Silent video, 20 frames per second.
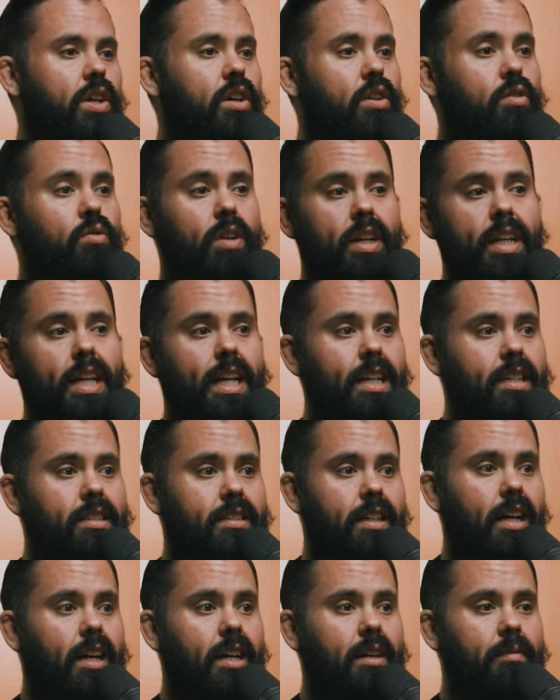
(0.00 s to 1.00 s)
are running out of
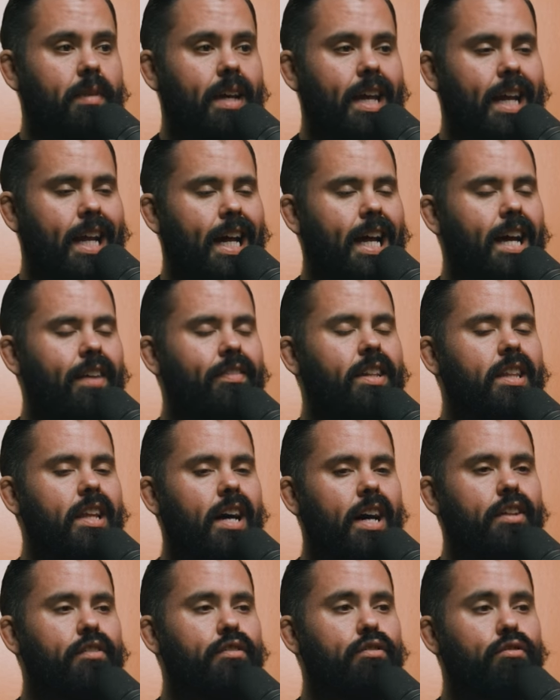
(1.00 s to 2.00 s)
time and oh, I have a man.
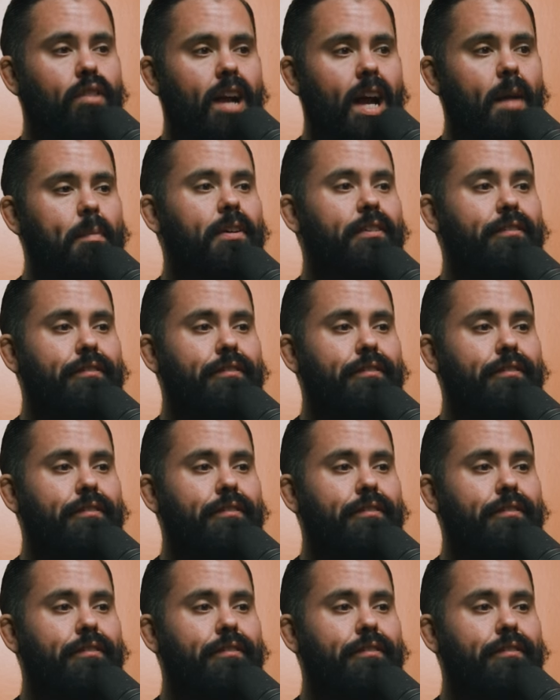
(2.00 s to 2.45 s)
lot of rapid